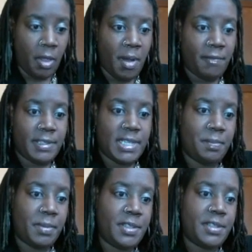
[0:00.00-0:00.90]
The monthly
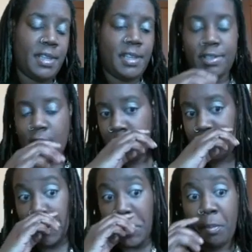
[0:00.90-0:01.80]
templates is
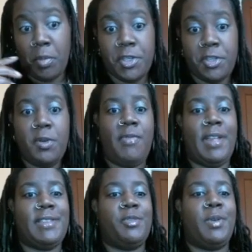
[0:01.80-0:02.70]
upsell number 2, and
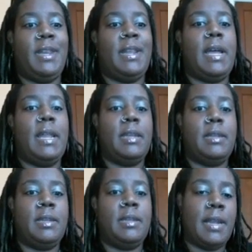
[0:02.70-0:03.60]
that's
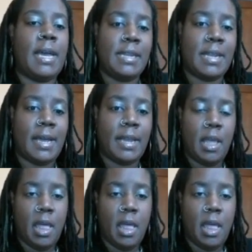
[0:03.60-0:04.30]
$29.99